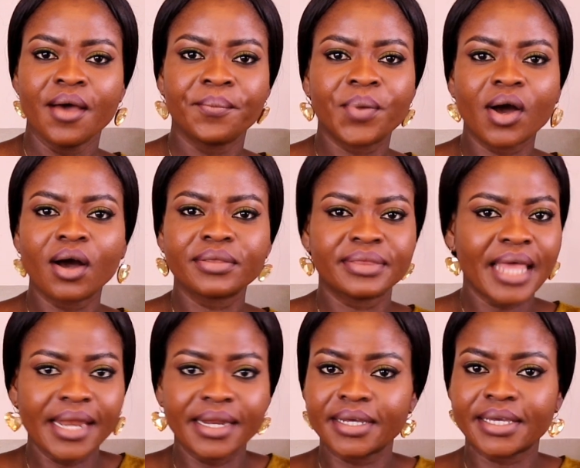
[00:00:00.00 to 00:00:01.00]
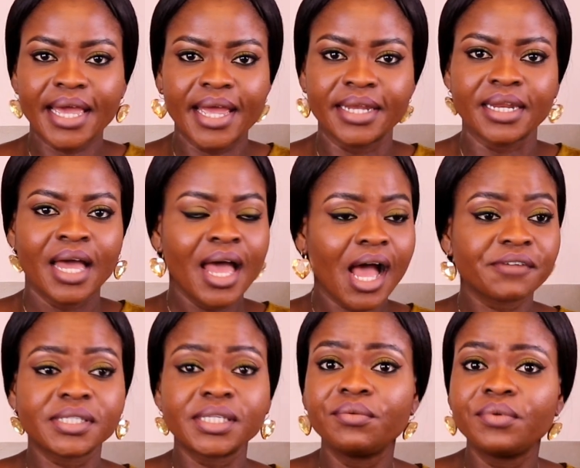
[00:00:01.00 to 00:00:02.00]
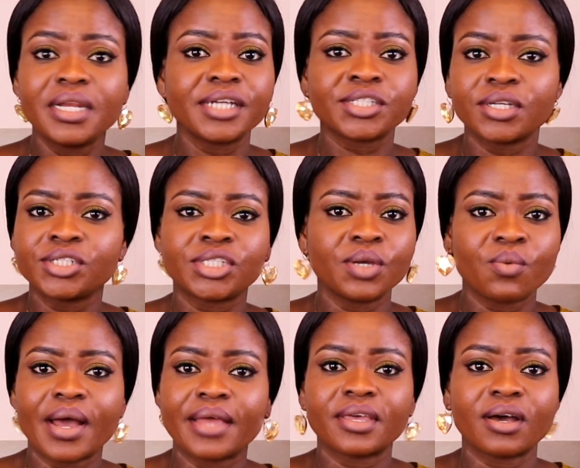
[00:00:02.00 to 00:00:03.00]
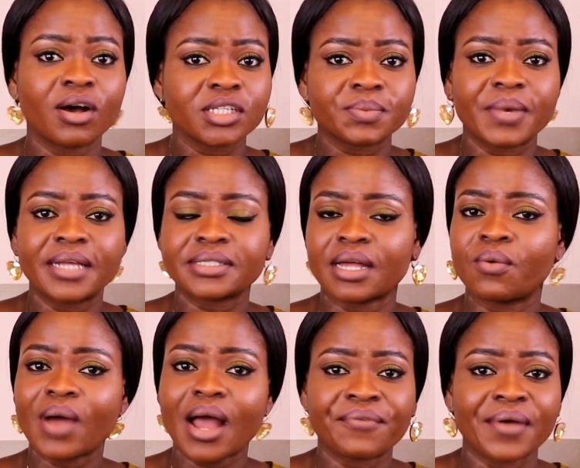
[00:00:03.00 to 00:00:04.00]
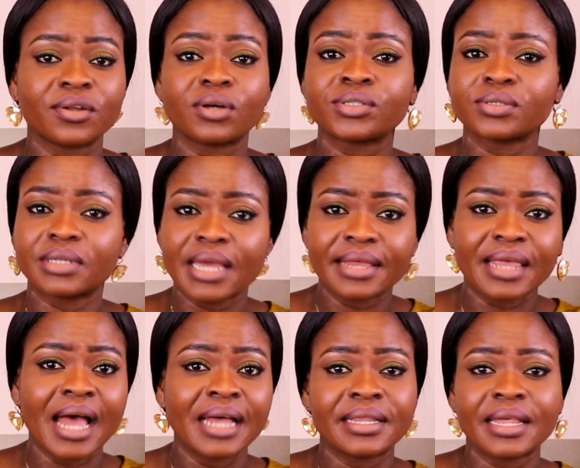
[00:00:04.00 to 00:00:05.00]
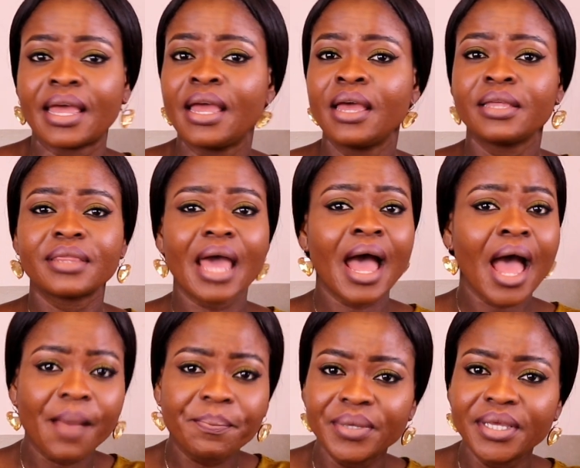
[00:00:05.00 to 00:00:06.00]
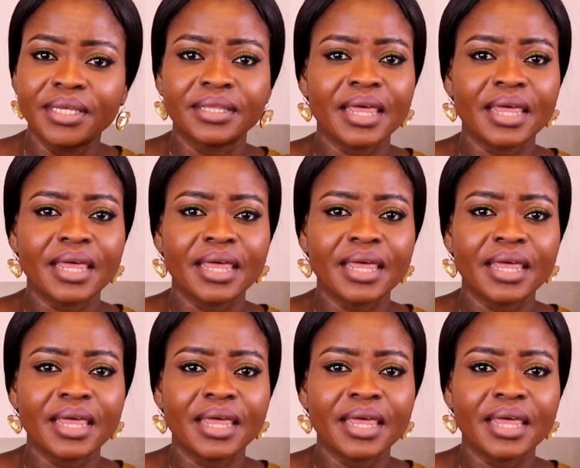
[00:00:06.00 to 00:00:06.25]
But then again, I've seen relationships where the husband and wife are not together and they're happy.